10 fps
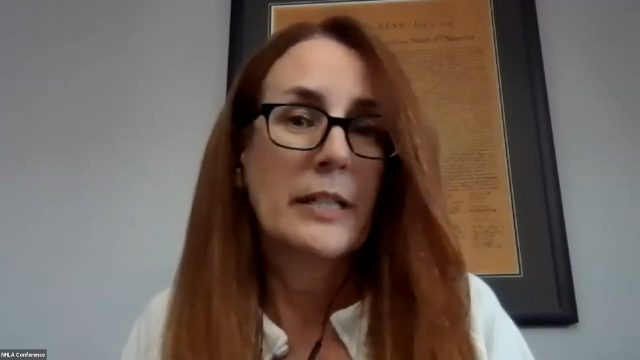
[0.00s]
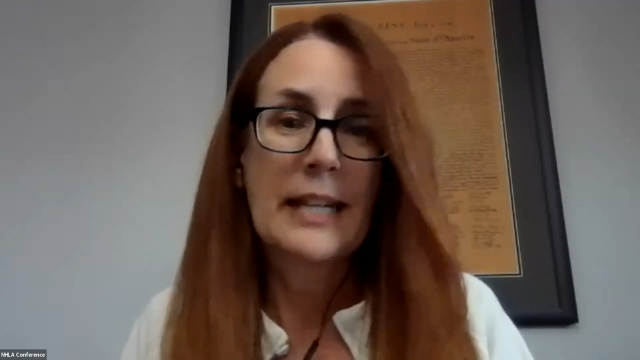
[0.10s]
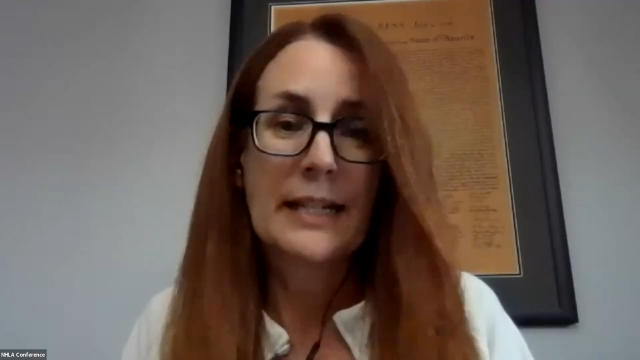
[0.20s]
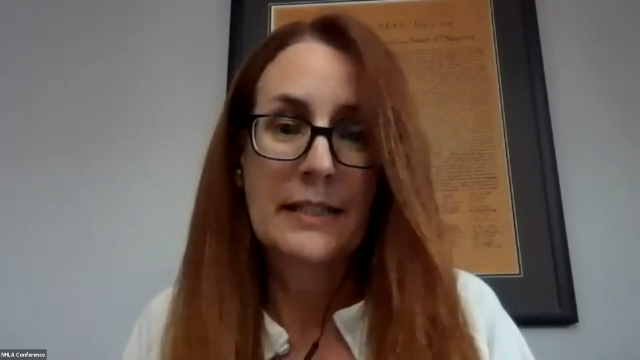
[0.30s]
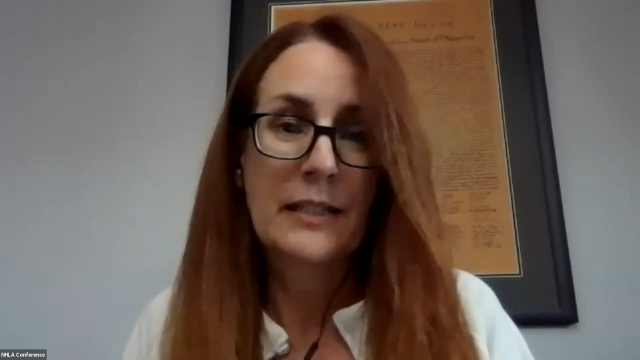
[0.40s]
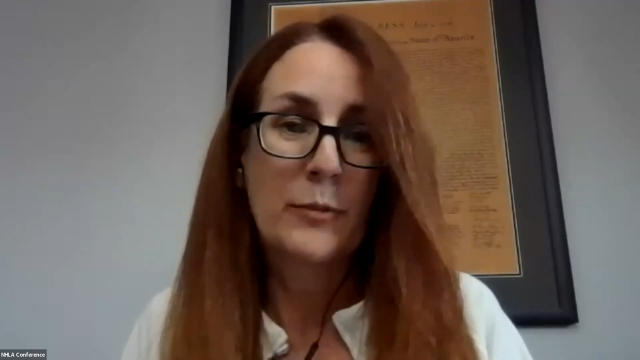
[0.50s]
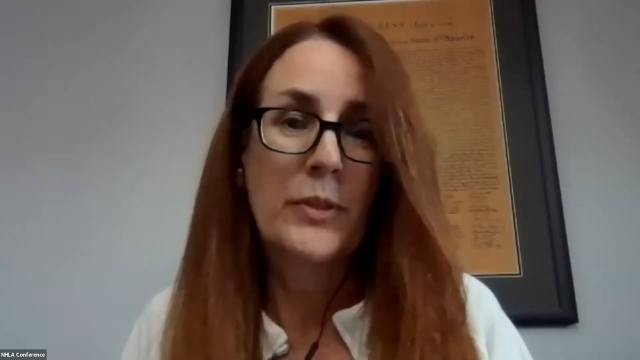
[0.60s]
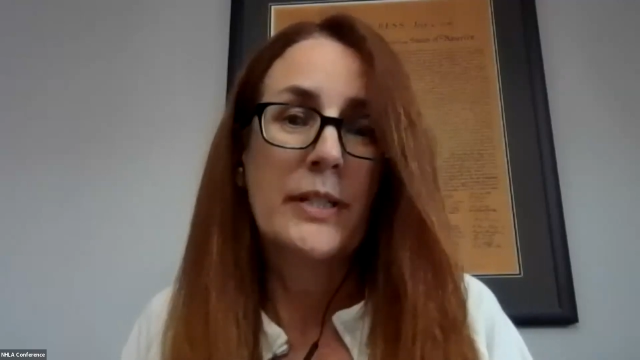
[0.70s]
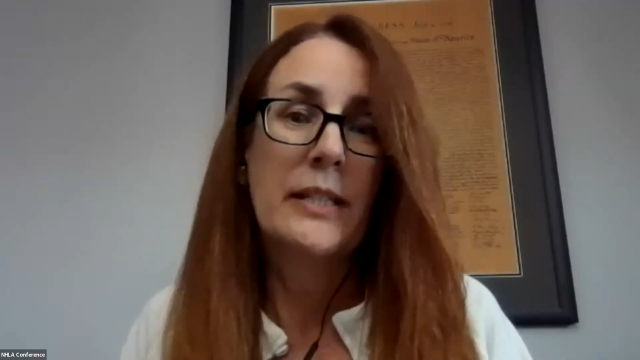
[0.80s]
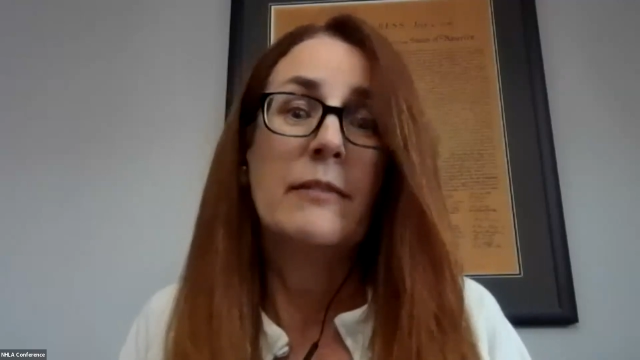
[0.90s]
against
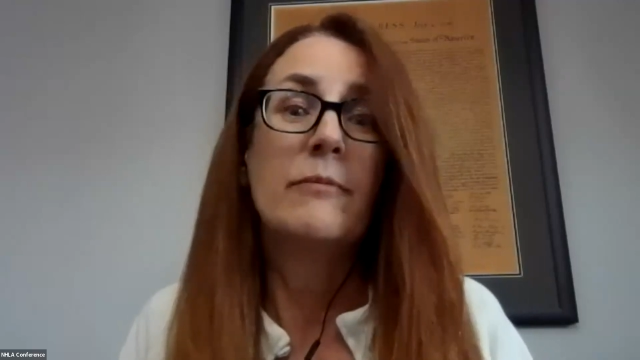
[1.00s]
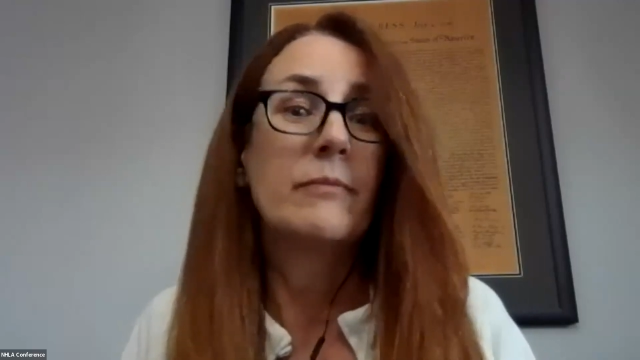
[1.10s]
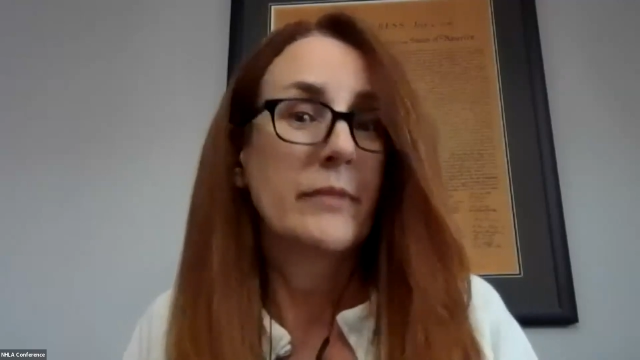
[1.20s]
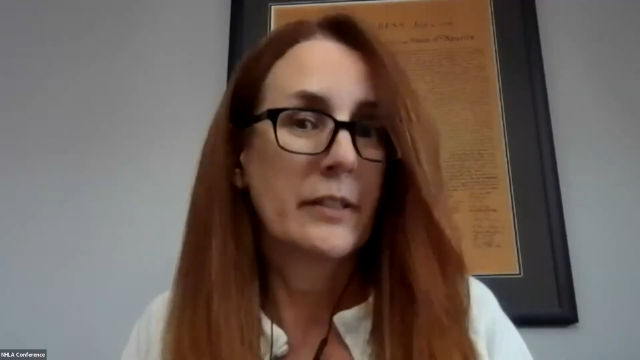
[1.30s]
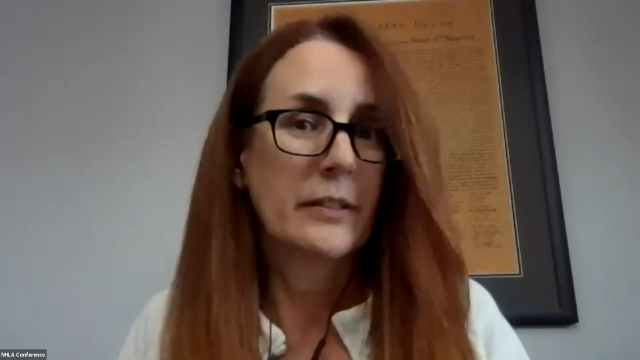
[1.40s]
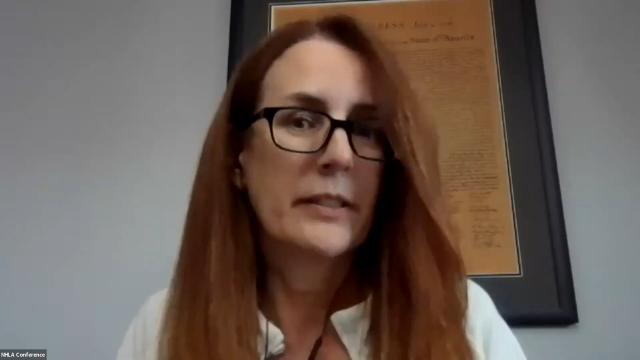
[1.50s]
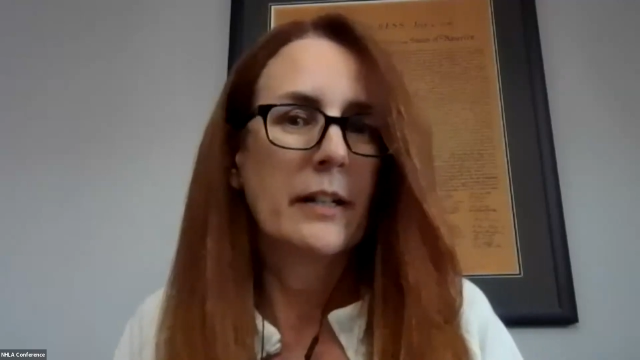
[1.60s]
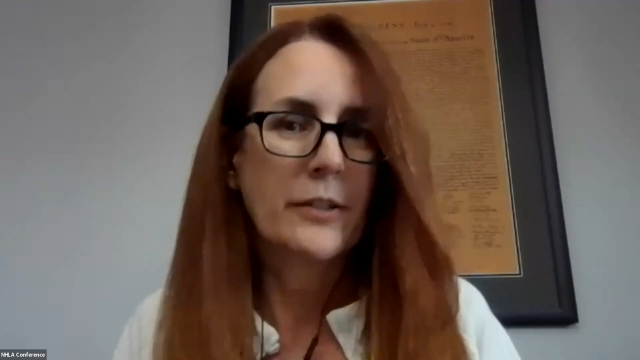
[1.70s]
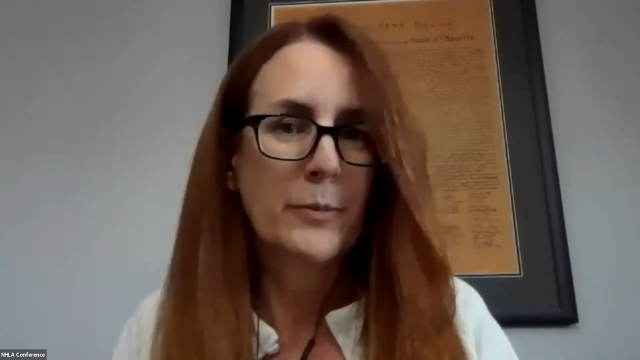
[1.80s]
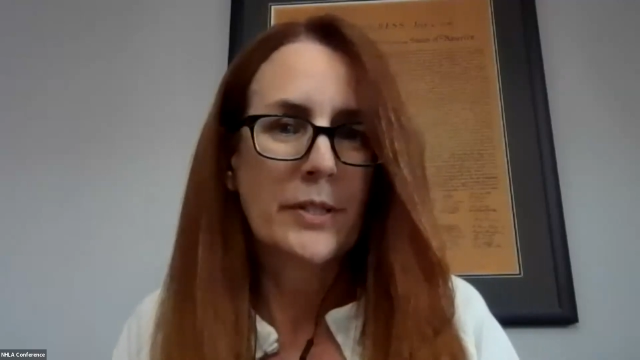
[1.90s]
liberty nearly
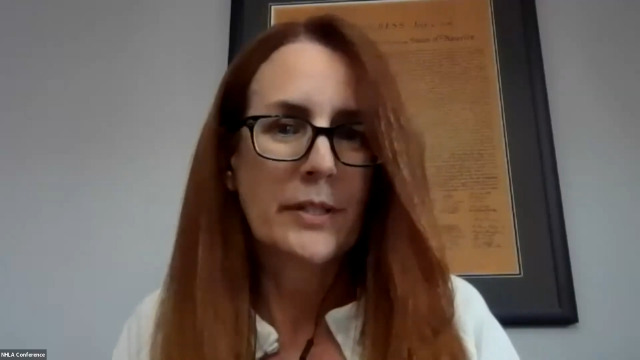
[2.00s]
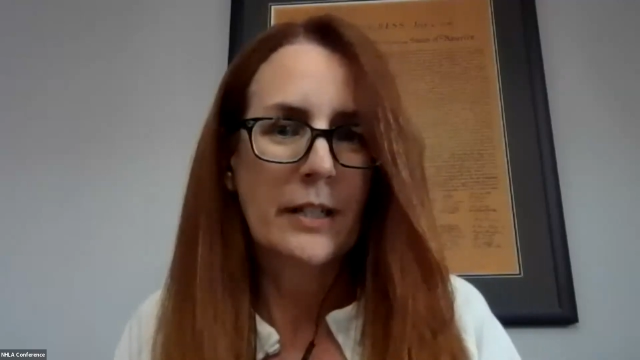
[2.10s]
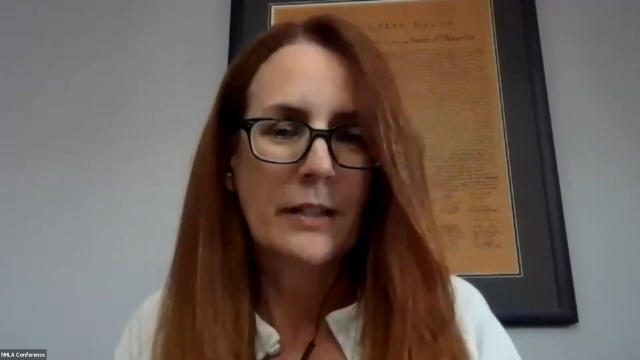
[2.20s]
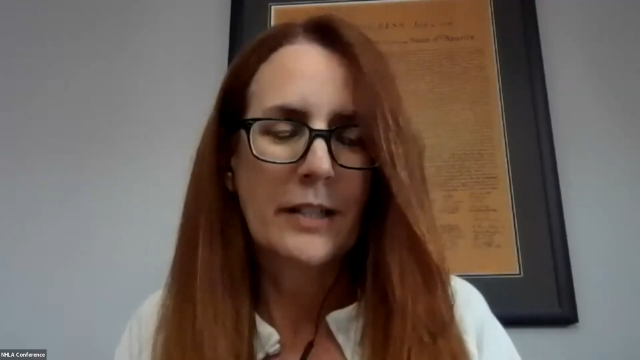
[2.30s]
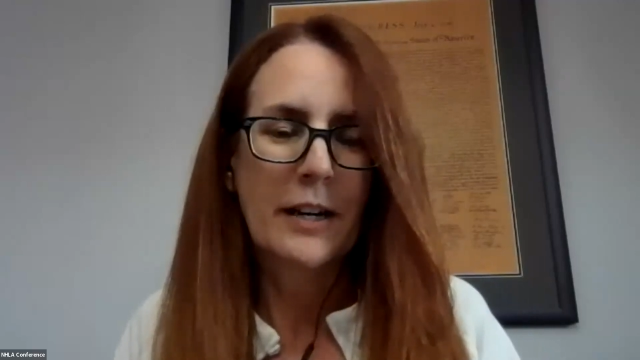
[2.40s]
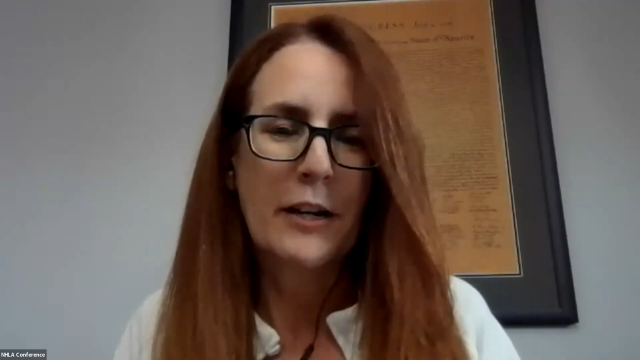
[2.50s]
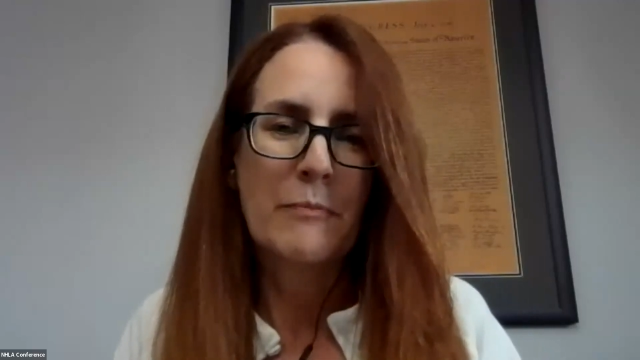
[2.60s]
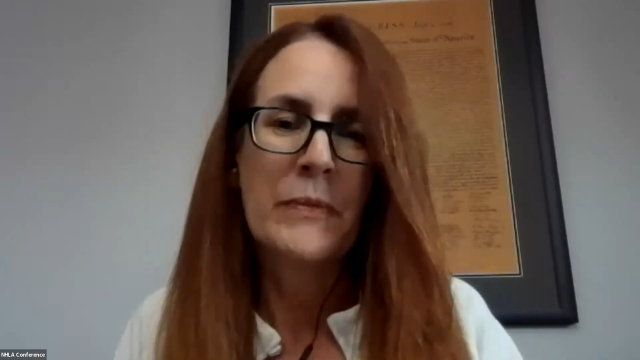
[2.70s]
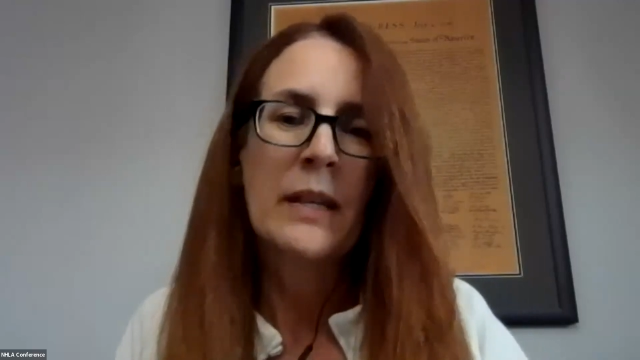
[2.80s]
100% of the time?